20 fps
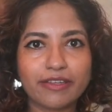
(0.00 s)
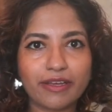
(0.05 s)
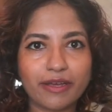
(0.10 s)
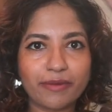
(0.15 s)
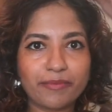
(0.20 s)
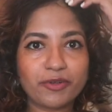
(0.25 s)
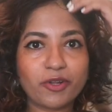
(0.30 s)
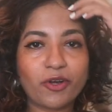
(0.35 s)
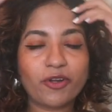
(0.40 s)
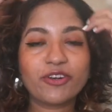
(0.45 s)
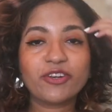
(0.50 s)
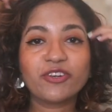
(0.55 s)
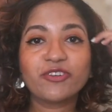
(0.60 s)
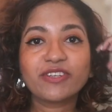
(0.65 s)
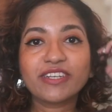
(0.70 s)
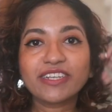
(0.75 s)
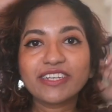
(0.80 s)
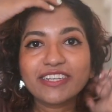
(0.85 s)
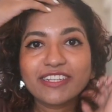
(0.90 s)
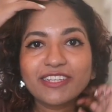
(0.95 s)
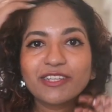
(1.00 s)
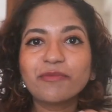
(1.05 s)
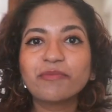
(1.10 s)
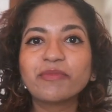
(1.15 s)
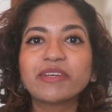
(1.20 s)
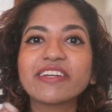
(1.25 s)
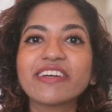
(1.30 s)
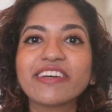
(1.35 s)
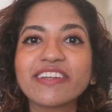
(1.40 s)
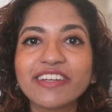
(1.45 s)
I'm not looking in the
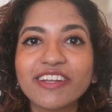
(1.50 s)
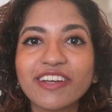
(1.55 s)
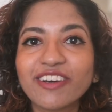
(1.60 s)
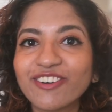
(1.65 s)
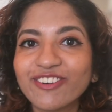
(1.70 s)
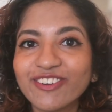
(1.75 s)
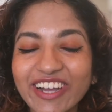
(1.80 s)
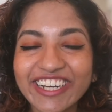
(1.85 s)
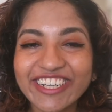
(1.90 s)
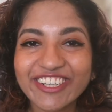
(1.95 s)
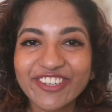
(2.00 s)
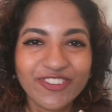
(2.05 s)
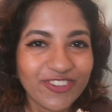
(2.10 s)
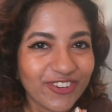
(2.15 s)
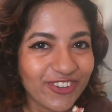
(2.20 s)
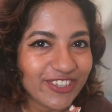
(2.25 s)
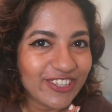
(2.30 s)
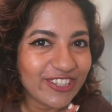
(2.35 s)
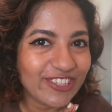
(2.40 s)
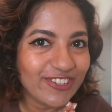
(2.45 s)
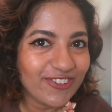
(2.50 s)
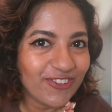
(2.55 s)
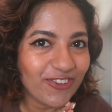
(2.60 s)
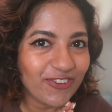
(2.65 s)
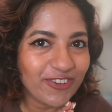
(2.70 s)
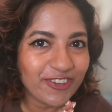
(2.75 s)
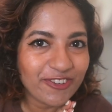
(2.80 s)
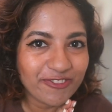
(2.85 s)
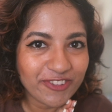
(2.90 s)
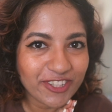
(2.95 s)
mirror now. I don't
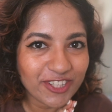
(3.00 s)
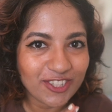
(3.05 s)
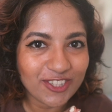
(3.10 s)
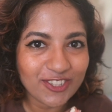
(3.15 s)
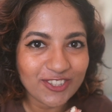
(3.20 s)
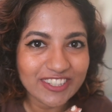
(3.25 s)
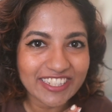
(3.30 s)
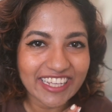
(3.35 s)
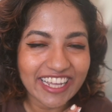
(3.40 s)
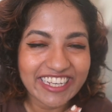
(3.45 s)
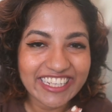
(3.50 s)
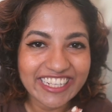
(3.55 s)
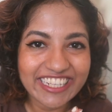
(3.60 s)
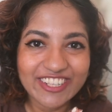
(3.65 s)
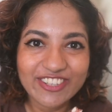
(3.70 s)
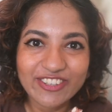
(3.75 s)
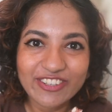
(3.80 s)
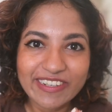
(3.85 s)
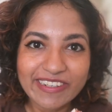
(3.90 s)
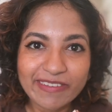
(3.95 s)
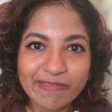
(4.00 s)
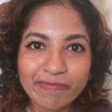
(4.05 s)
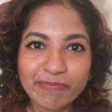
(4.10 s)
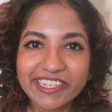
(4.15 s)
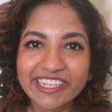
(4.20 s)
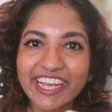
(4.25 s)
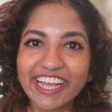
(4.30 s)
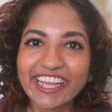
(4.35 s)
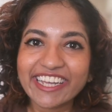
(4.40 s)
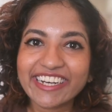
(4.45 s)
know if this looks any
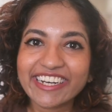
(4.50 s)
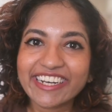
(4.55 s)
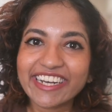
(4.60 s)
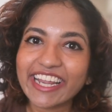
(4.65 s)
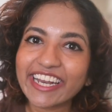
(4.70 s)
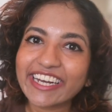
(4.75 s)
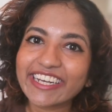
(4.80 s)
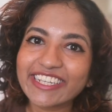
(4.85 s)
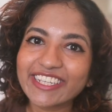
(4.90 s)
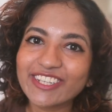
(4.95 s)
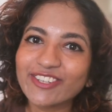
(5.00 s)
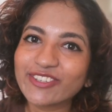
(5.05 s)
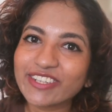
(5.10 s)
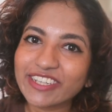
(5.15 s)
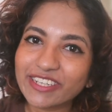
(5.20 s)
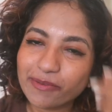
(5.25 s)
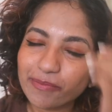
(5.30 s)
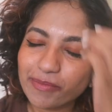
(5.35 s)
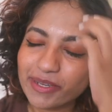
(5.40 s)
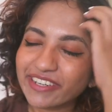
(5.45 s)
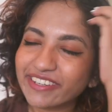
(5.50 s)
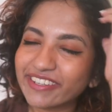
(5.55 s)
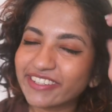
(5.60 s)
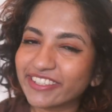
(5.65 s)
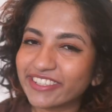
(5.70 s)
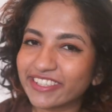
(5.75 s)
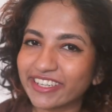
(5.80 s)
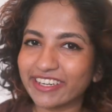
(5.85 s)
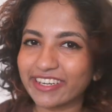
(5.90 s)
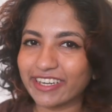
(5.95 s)
good. I rarely look in a mirror in
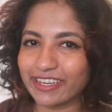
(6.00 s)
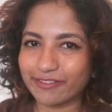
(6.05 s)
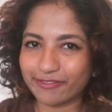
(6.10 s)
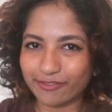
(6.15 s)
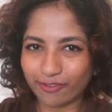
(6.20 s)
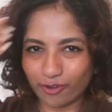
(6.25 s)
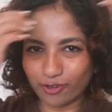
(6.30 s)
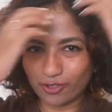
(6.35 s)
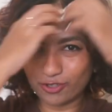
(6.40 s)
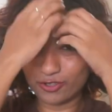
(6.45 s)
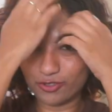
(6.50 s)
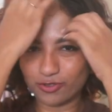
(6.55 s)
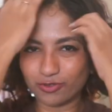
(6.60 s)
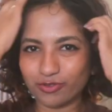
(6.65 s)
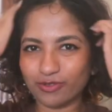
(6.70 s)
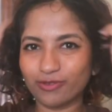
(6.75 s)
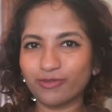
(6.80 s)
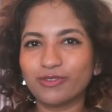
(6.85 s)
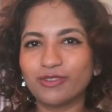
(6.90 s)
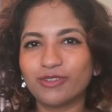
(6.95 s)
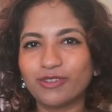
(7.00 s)
real life also.